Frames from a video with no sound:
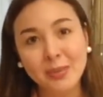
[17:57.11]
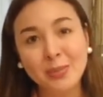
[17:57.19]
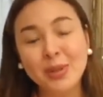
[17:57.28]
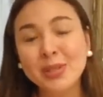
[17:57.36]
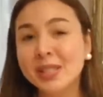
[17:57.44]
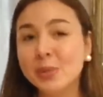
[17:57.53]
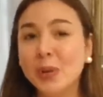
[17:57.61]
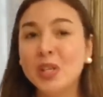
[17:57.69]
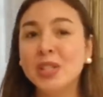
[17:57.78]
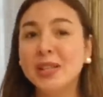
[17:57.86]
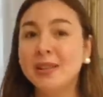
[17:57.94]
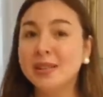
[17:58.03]
most
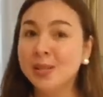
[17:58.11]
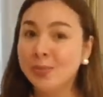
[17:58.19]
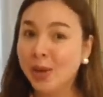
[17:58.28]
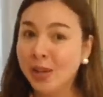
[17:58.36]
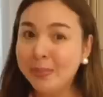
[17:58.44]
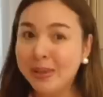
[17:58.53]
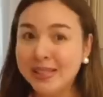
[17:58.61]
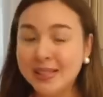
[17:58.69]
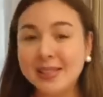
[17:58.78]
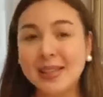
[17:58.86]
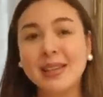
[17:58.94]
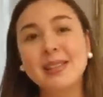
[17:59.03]
especially the small
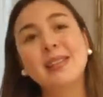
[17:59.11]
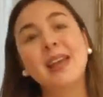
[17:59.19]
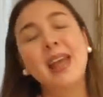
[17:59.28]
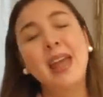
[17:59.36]
businesses